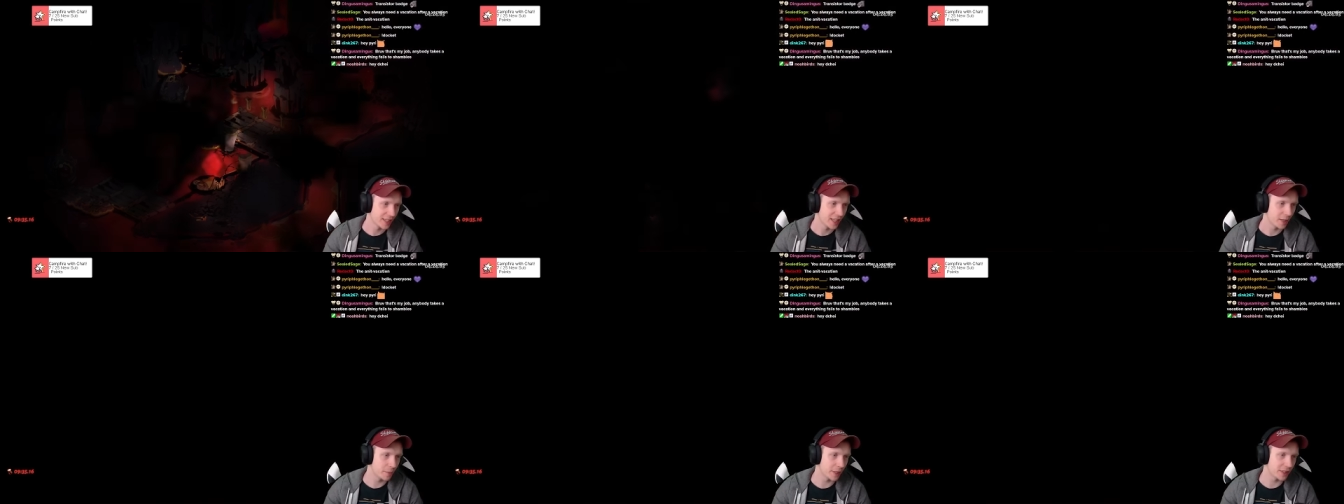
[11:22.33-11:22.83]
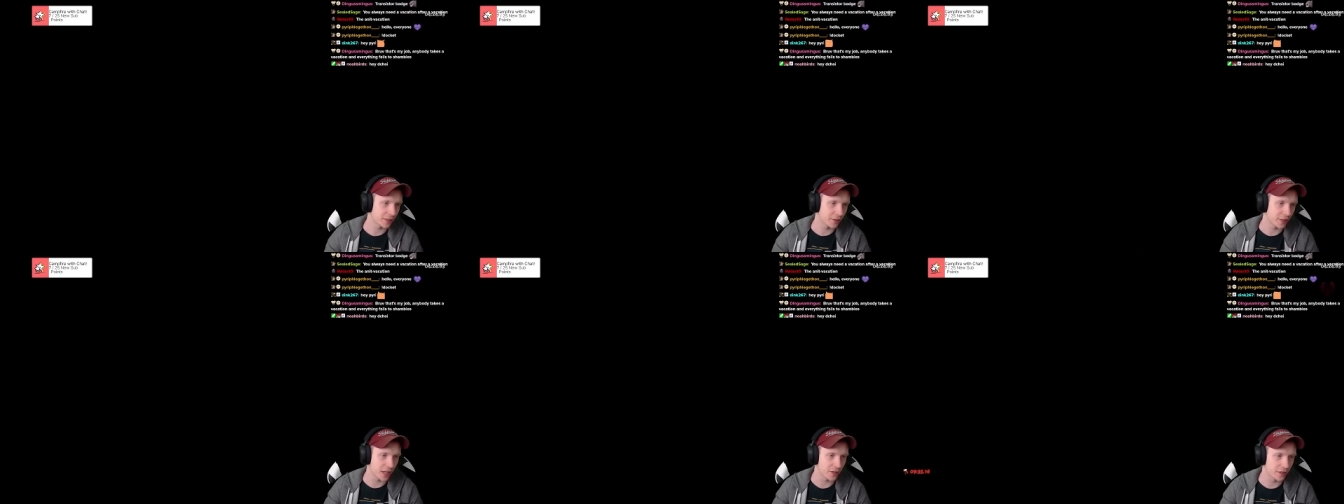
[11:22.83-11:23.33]
Anybody takes a
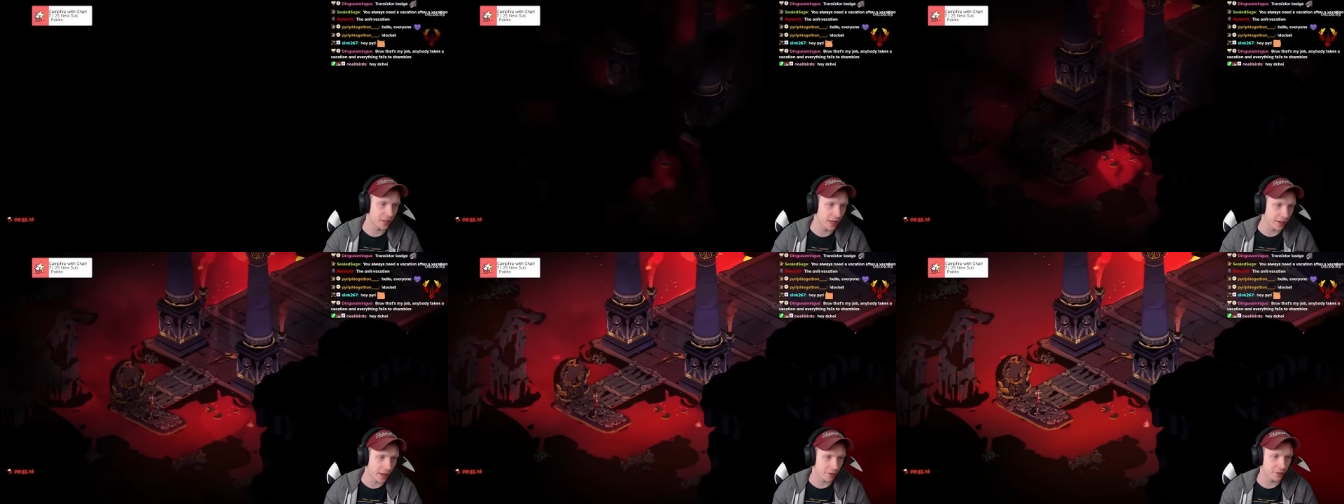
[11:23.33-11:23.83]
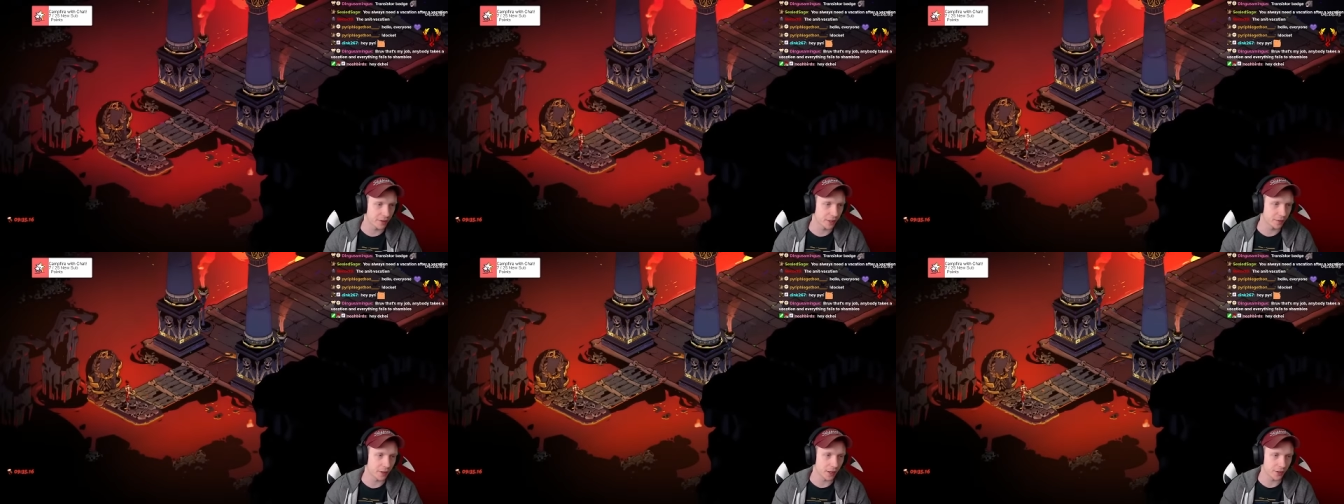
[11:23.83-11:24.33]
vacation and
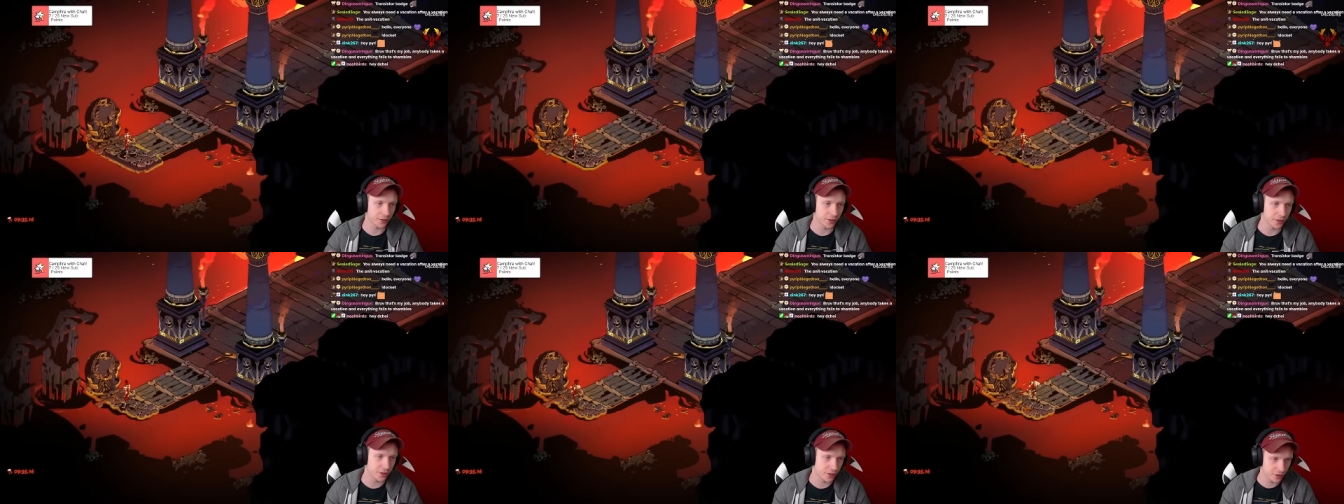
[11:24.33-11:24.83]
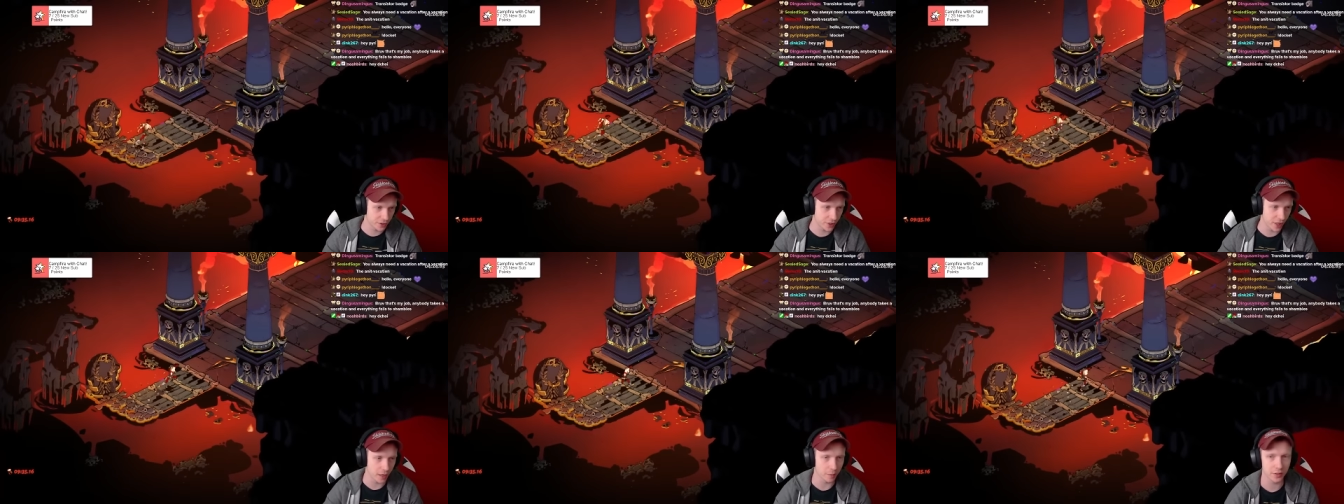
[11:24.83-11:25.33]
everything falls to
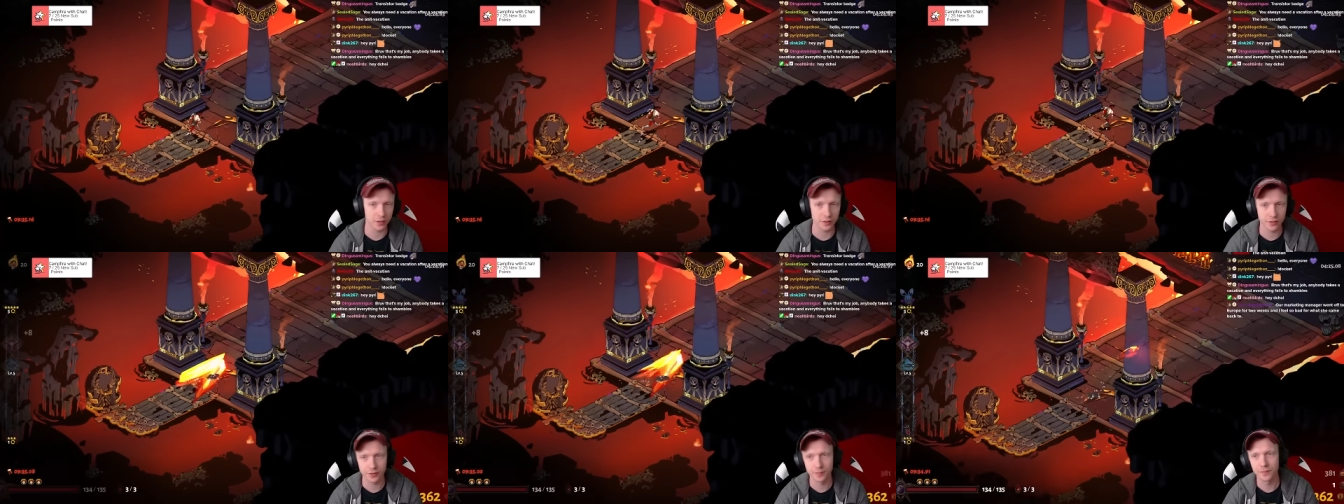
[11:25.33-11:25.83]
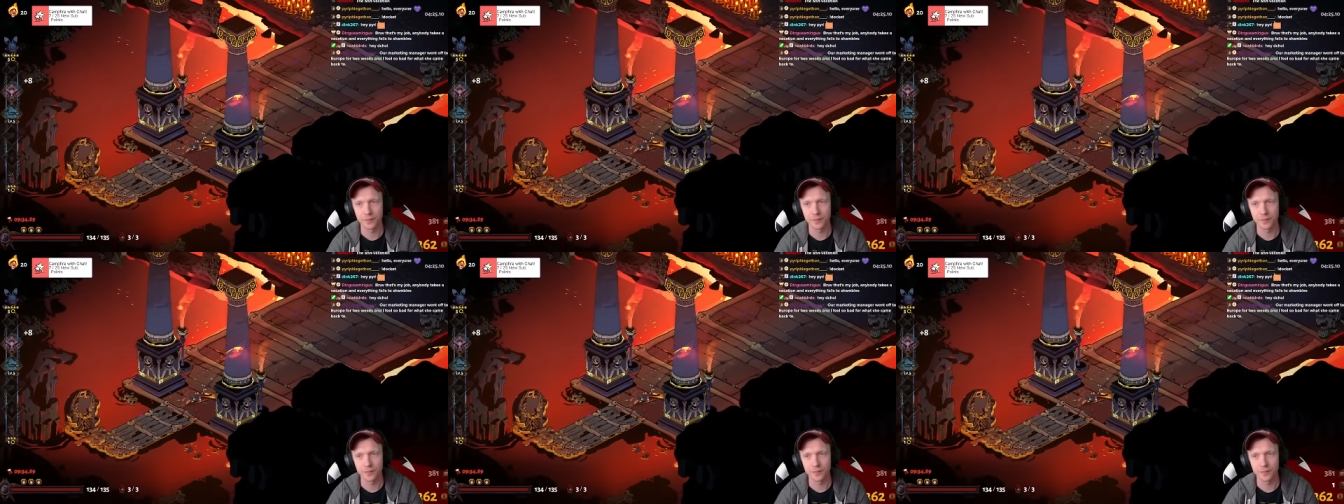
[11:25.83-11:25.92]
shambles?